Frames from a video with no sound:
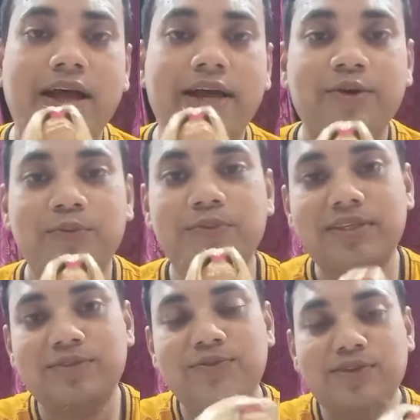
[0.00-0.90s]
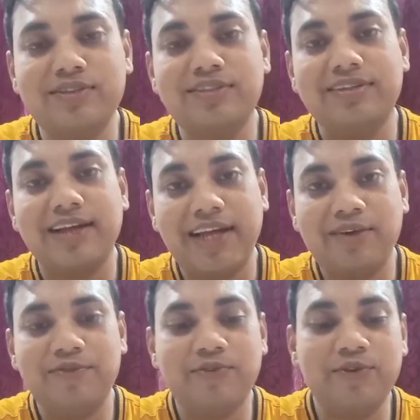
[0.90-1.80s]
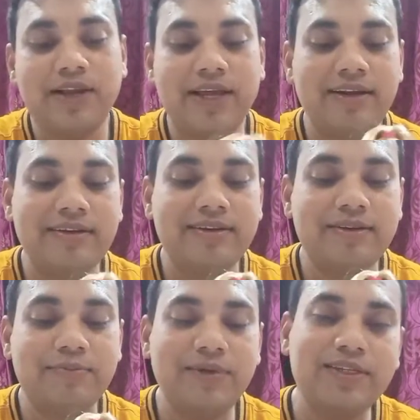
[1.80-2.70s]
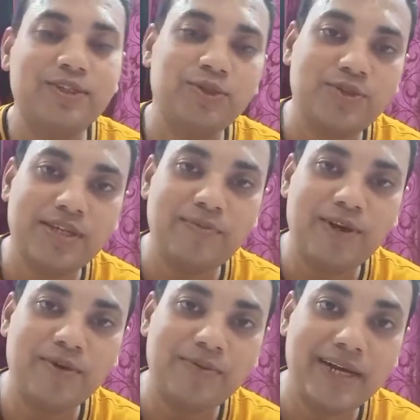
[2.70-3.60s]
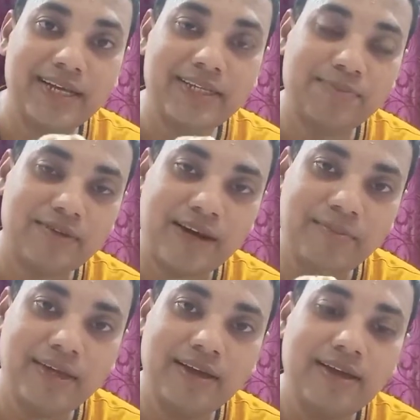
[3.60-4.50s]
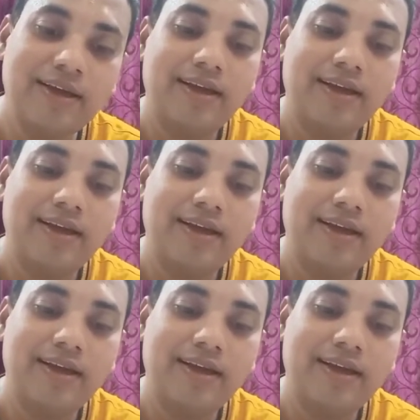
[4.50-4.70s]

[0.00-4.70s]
I hope this was helpful, and please show some love by subscribing.